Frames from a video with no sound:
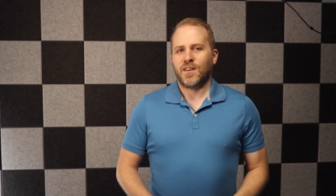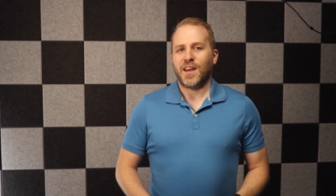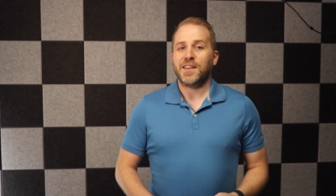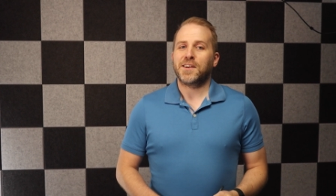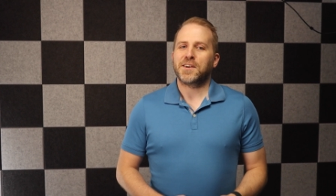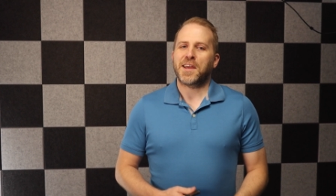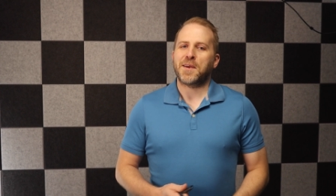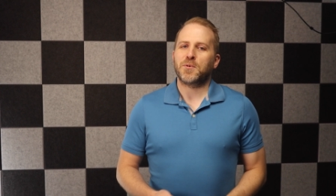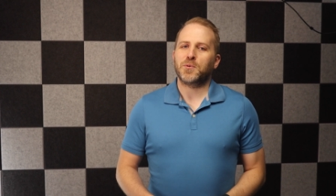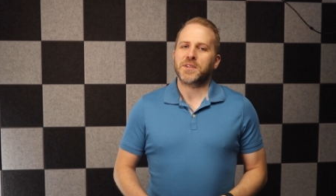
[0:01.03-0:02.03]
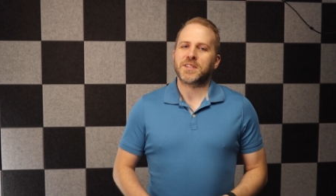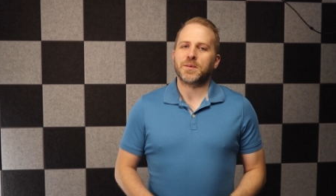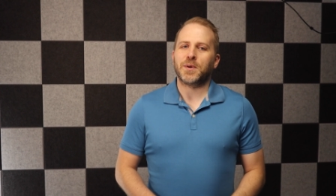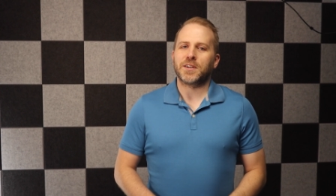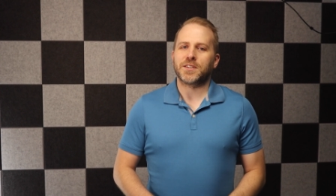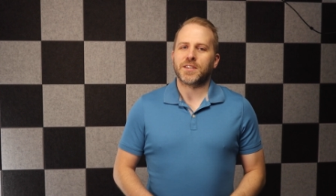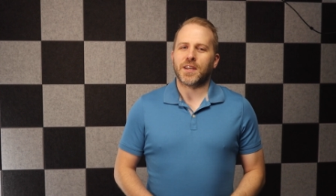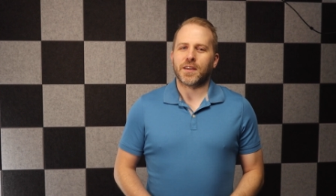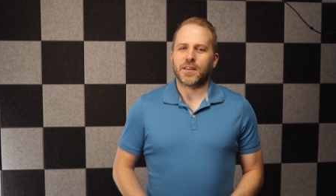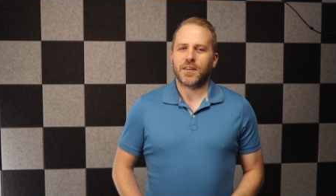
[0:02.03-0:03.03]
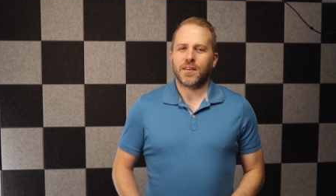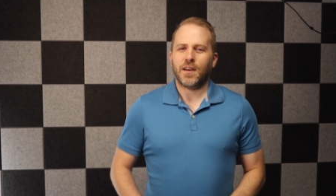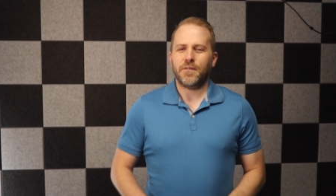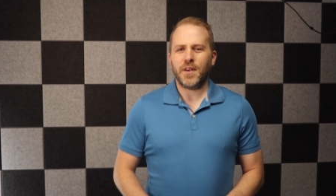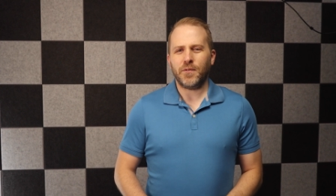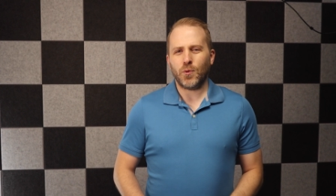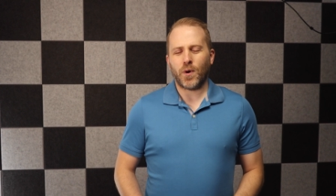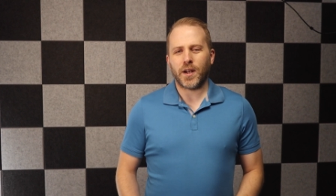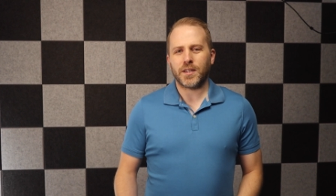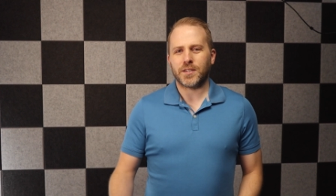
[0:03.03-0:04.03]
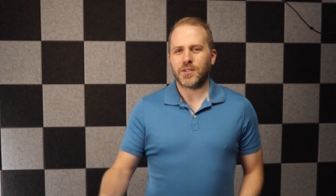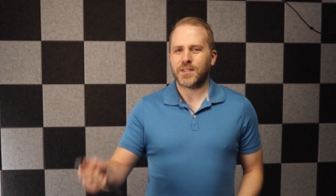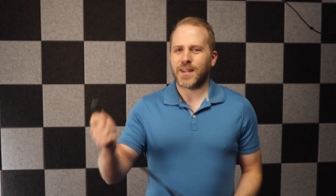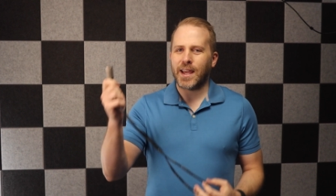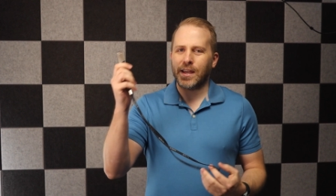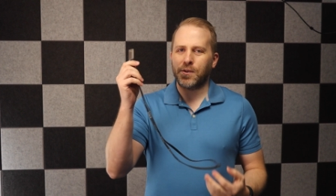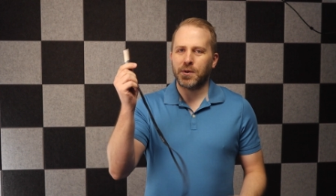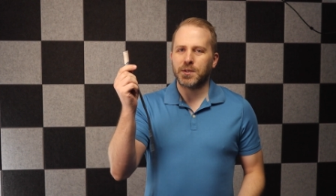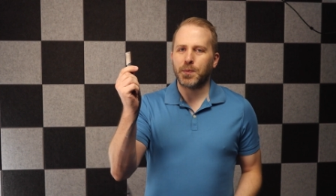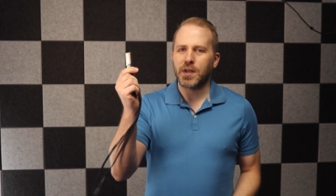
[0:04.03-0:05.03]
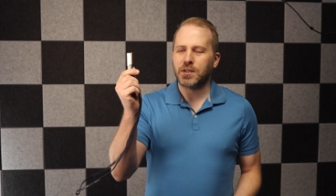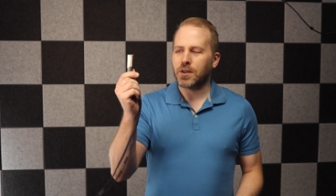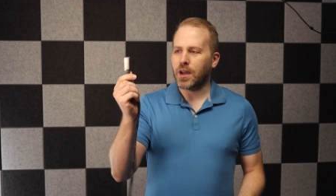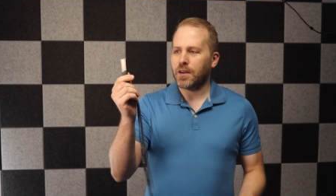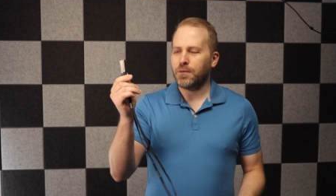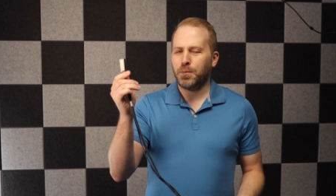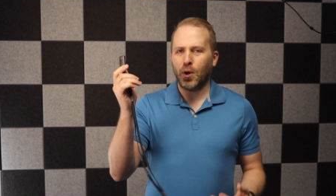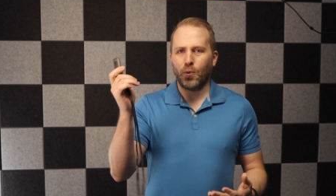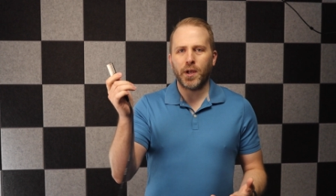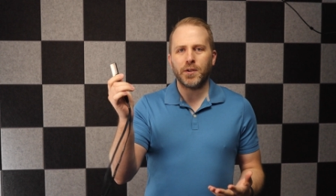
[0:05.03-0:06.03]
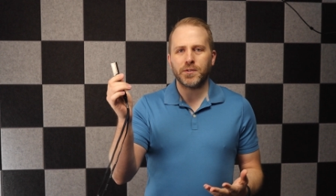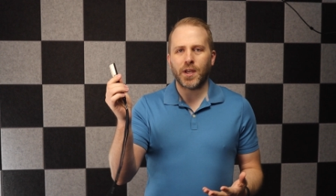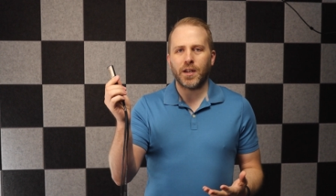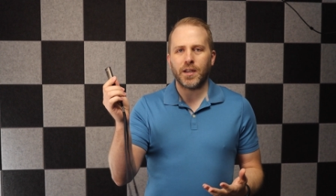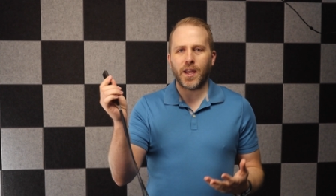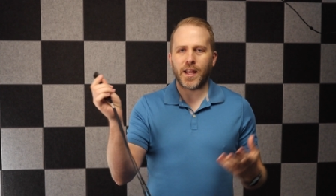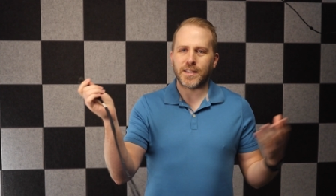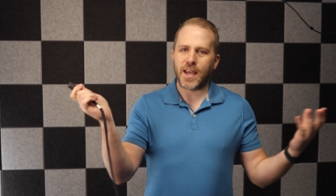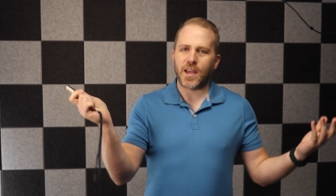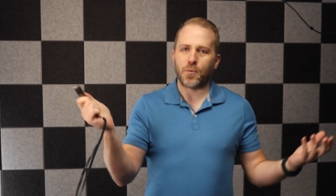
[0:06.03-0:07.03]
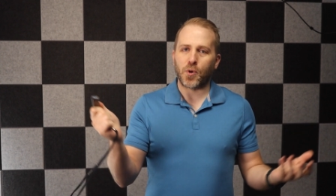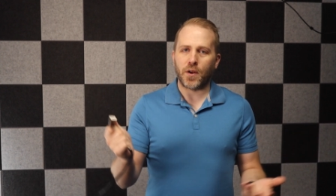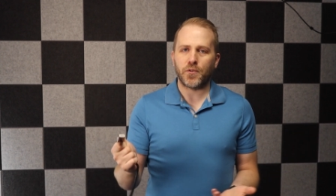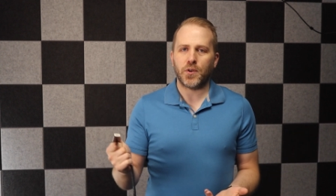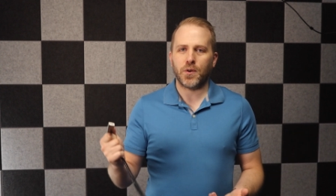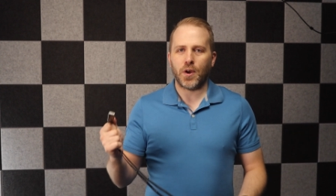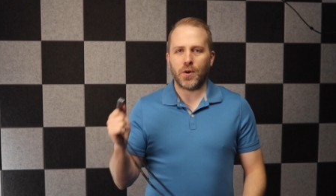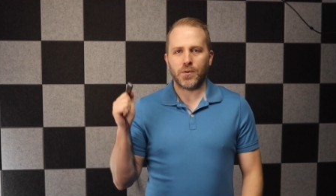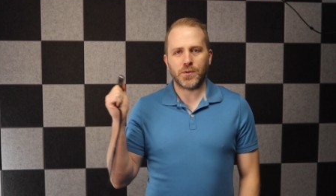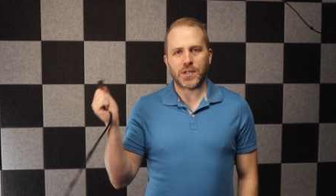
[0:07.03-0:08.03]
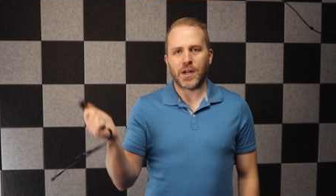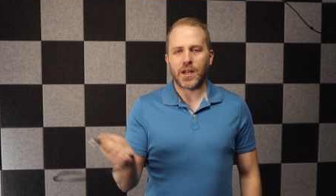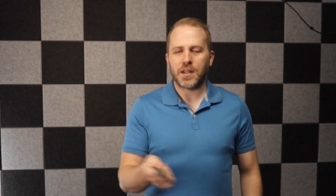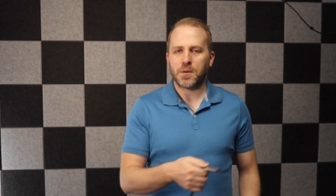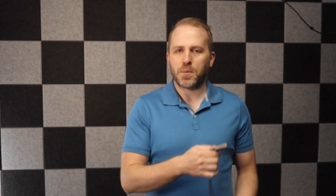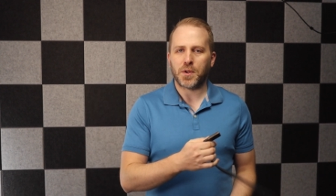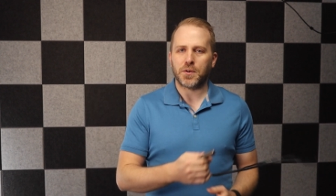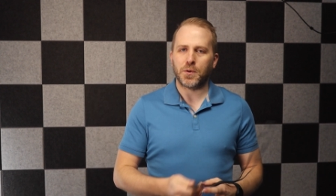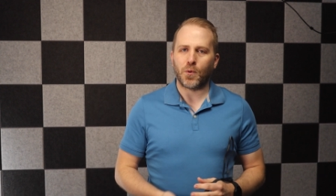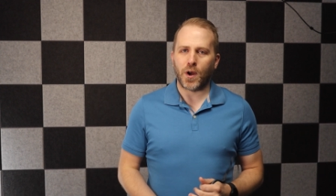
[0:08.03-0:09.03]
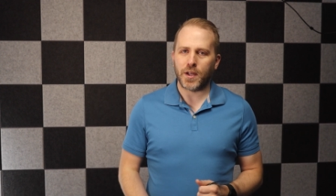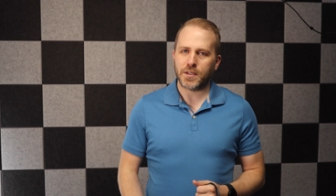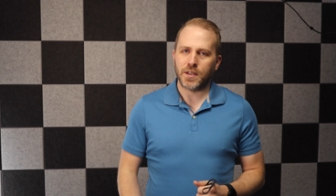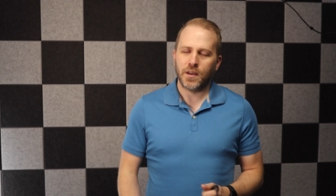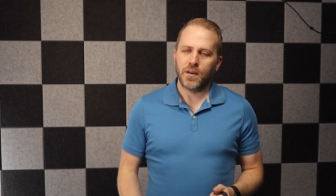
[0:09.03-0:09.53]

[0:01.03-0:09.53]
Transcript: Hey there, Cameron with Cbutterstech. Have you ever wanted to just take a USB drive, put Windows on it, and take it wherever you go, use it on any computer you want?